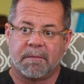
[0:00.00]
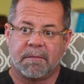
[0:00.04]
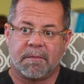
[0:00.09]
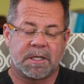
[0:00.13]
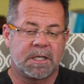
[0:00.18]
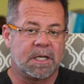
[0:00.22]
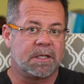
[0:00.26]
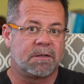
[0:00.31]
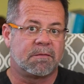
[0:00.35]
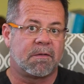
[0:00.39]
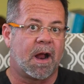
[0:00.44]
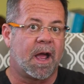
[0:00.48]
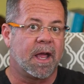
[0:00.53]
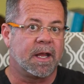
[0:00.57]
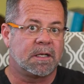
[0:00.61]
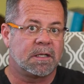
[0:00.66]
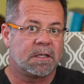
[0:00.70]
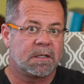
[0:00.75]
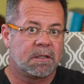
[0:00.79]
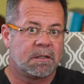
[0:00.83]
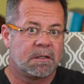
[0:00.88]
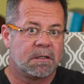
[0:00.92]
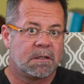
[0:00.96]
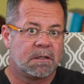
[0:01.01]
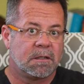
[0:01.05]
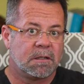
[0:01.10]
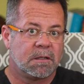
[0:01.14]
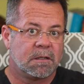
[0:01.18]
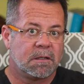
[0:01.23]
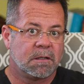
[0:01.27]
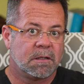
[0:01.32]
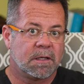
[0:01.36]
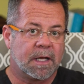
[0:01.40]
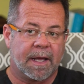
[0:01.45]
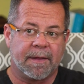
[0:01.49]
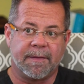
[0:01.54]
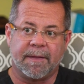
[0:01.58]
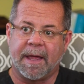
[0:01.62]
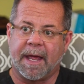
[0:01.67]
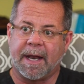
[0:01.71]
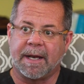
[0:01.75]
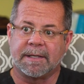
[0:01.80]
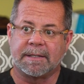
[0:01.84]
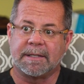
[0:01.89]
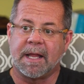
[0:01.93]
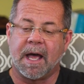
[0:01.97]
She's right. And
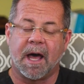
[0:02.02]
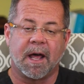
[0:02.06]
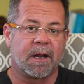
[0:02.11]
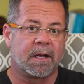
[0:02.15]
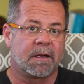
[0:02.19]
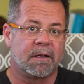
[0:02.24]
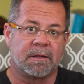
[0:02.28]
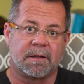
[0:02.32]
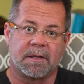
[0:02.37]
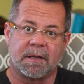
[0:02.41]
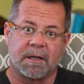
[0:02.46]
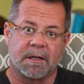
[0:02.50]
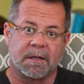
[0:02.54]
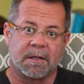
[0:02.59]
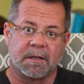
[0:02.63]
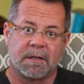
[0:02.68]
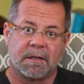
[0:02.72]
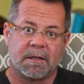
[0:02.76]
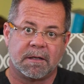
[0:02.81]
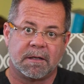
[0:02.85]
that is not a good thing.